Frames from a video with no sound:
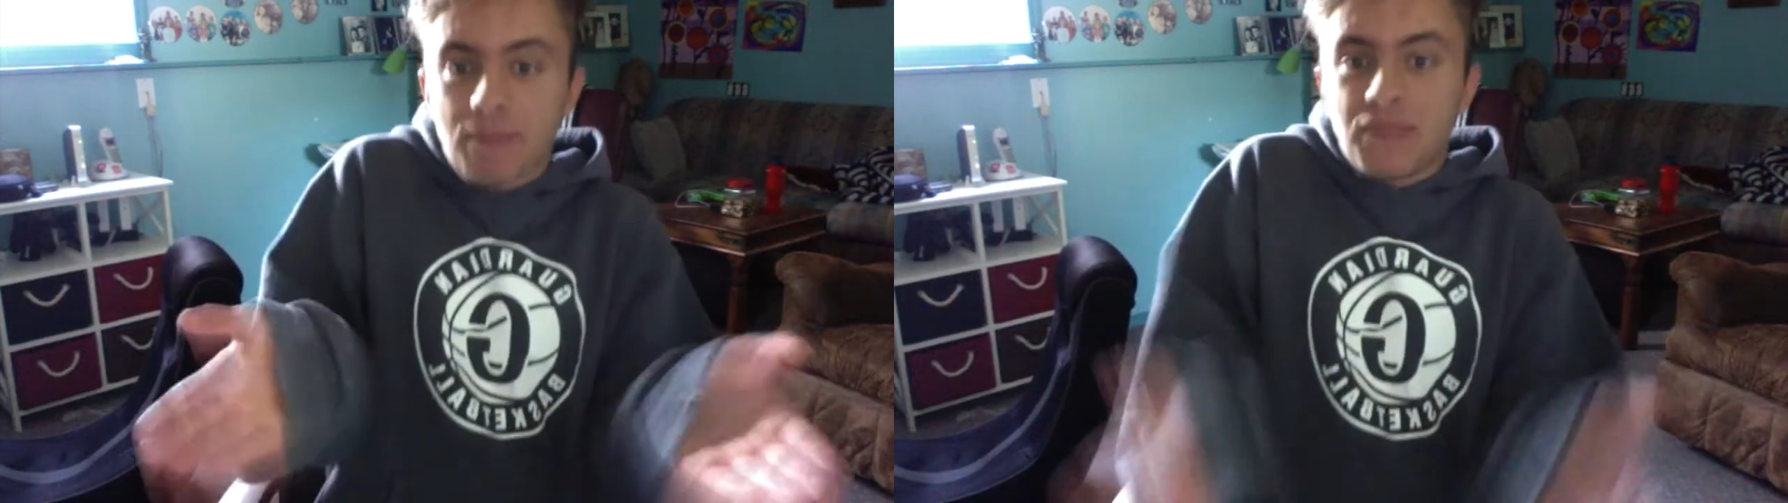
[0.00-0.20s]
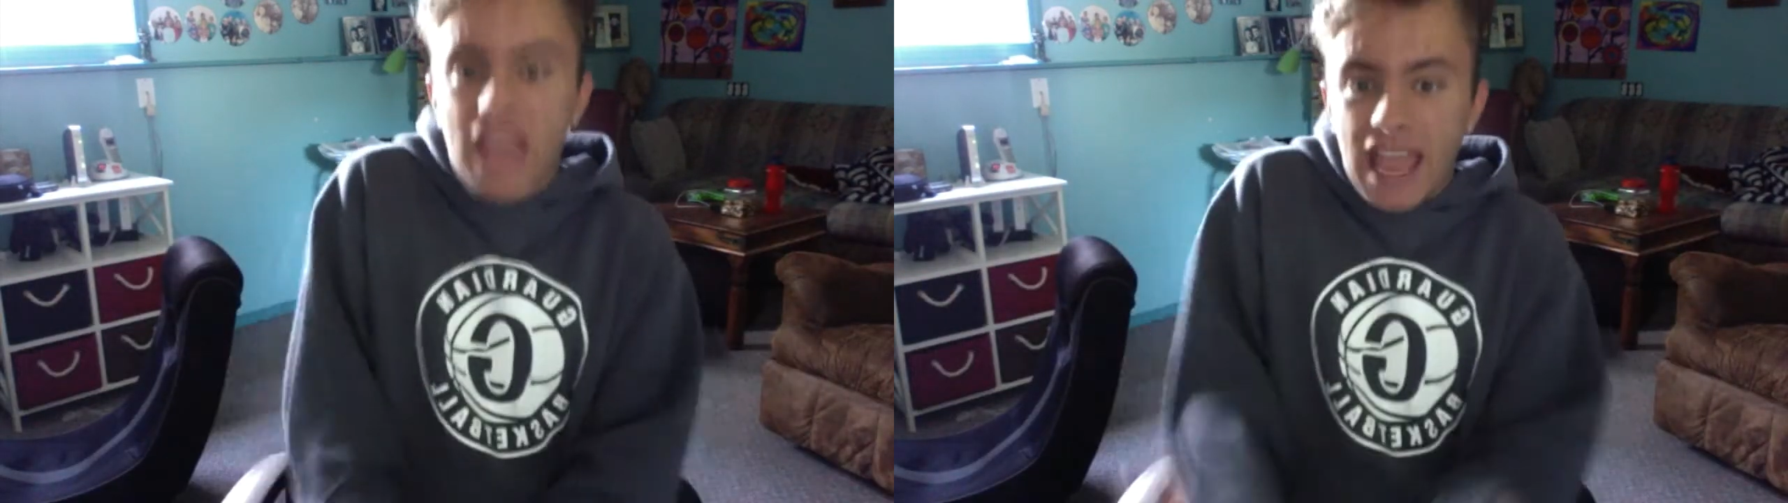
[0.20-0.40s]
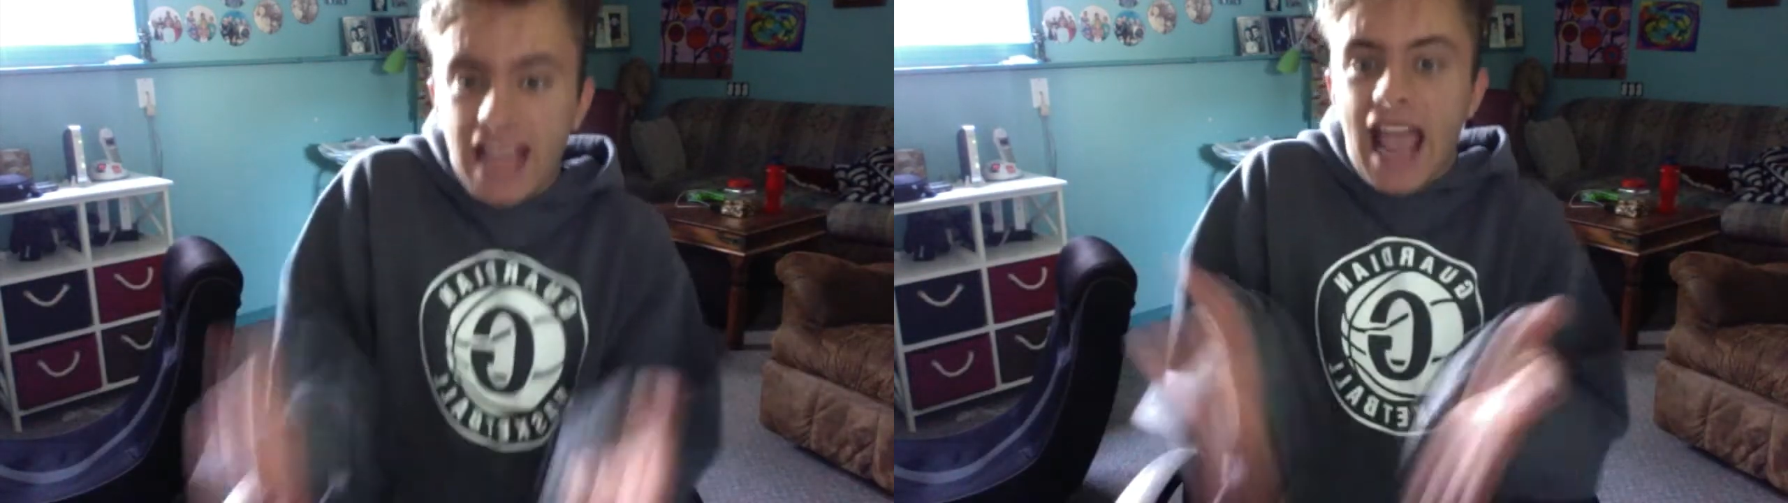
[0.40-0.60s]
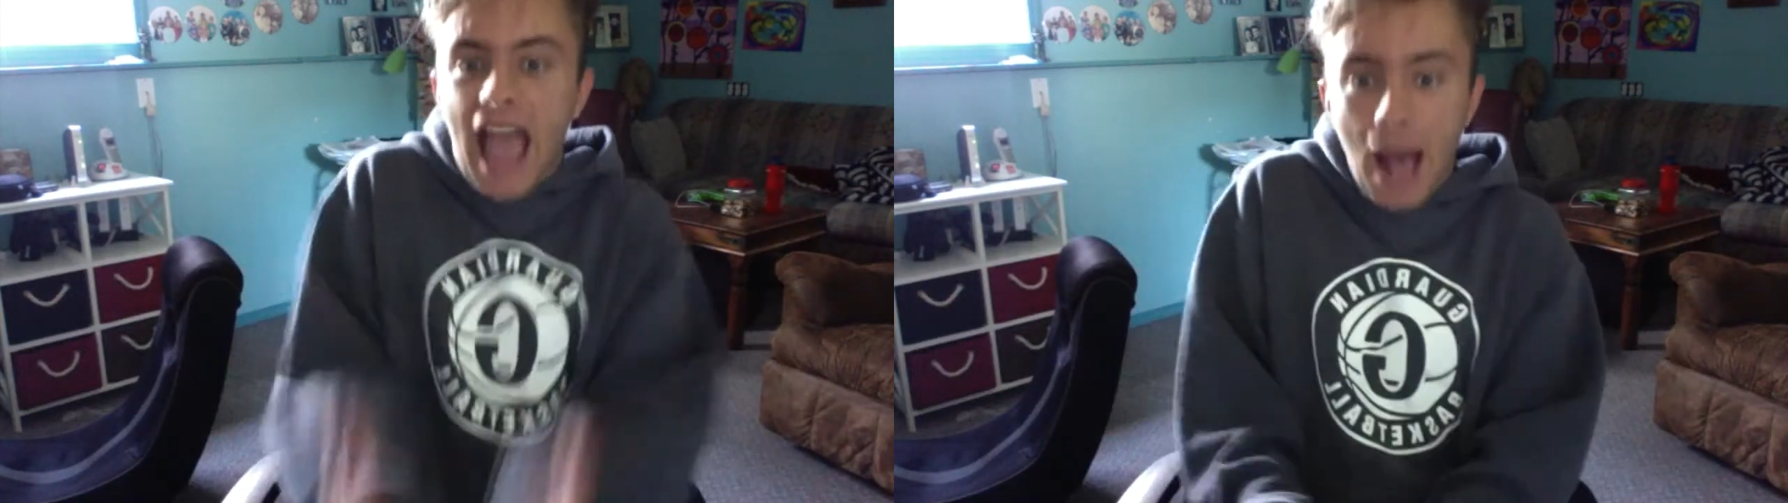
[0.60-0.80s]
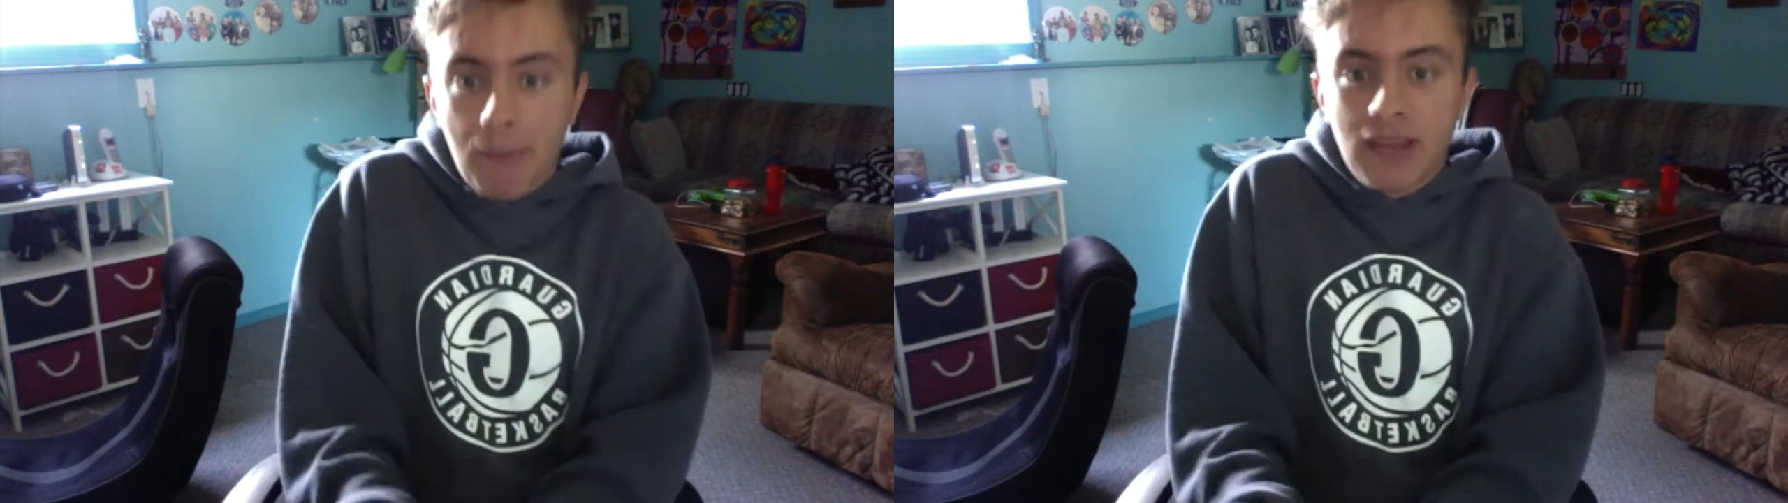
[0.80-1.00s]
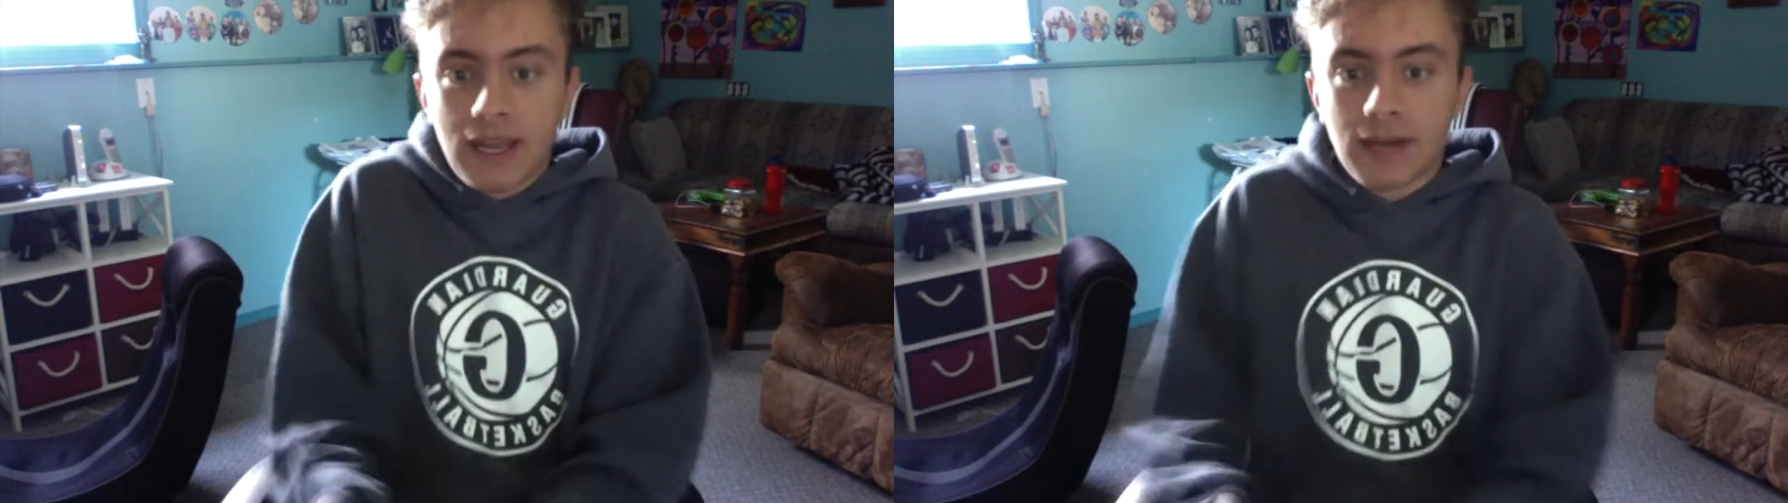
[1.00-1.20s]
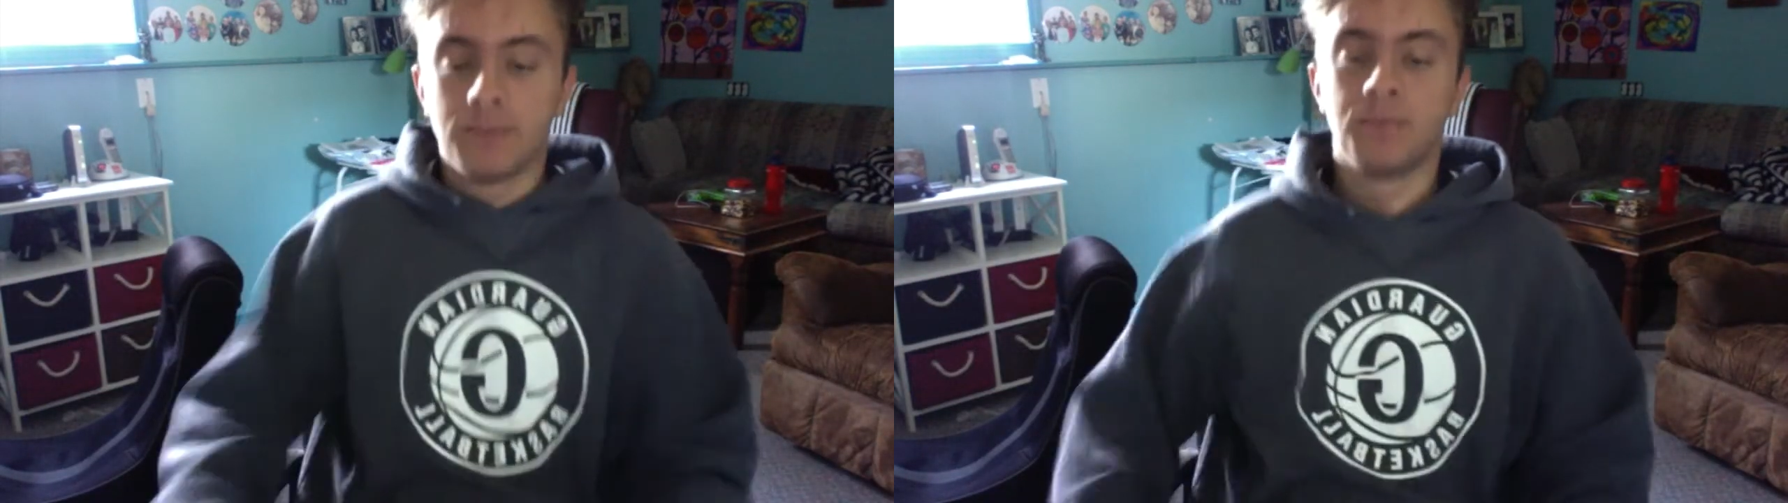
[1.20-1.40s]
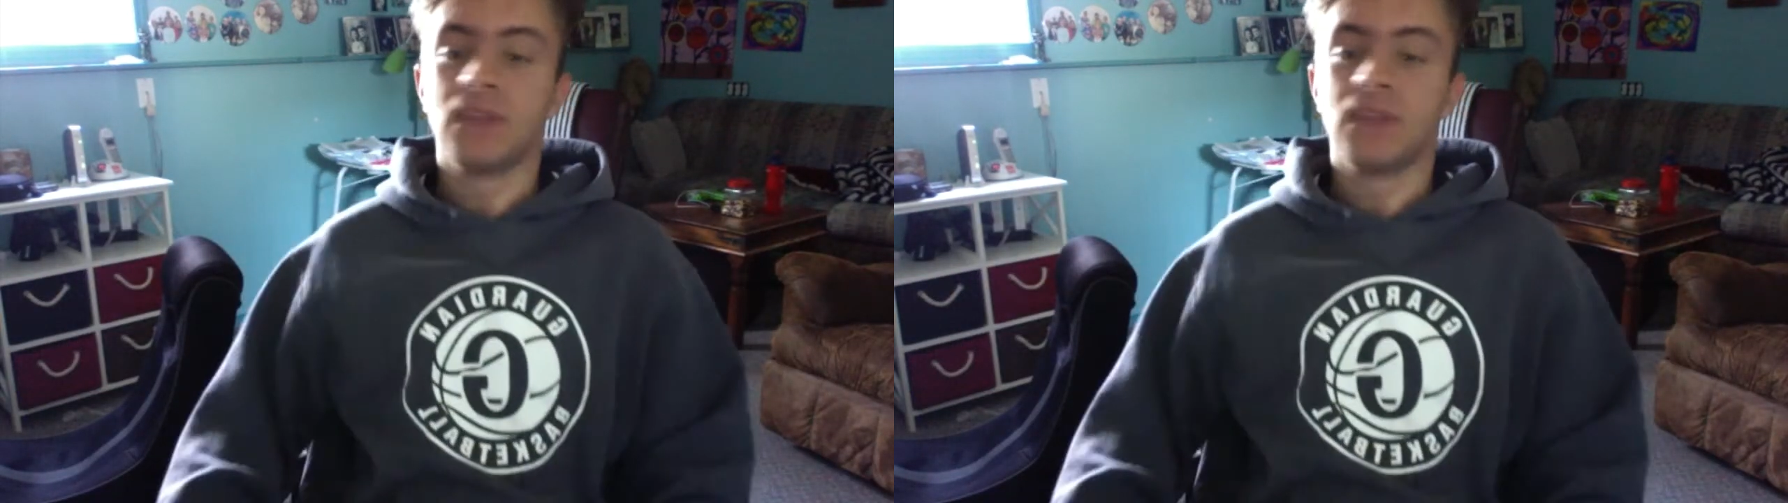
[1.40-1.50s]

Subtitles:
thing happen.